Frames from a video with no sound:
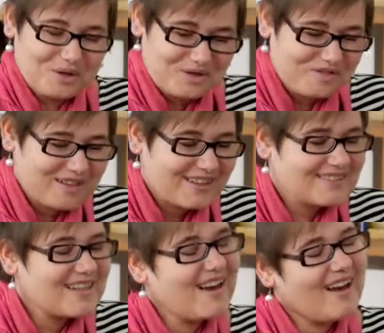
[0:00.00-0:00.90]

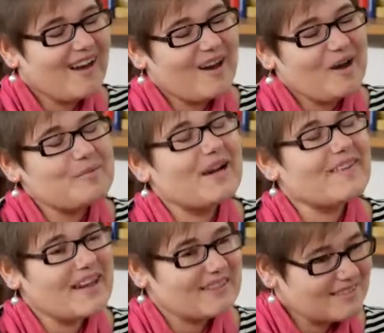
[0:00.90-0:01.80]
perfect.
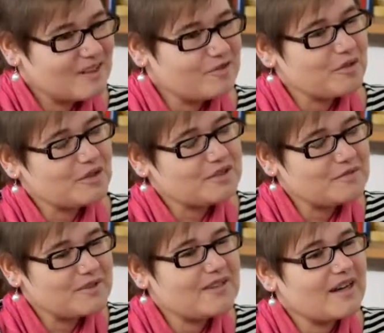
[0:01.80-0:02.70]
And that, of course,
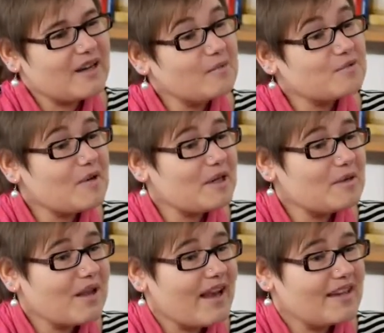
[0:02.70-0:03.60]
with that comes my
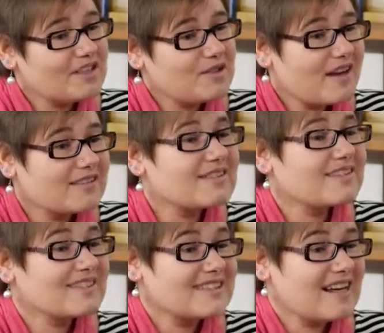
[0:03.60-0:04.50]
email address,
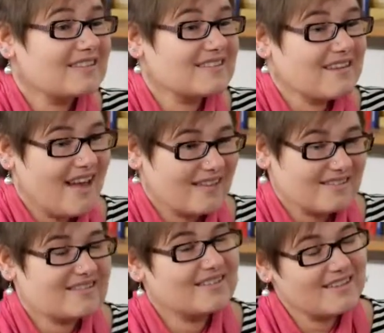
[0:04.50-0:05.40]

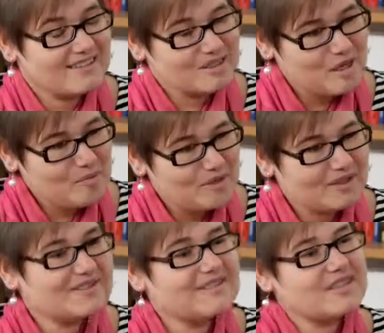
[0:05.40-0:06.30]

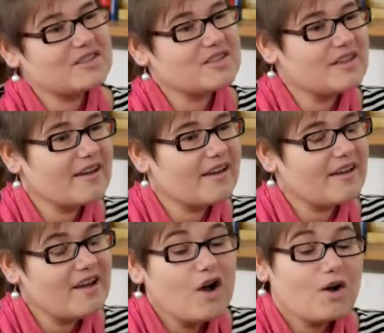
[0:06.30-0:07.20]

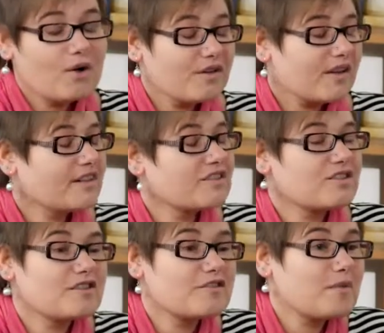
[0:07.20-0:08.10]
lizette@kaleidoscopic.ca, or they can
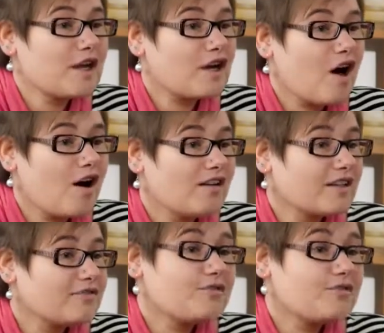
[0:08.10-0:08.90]
just give me a call at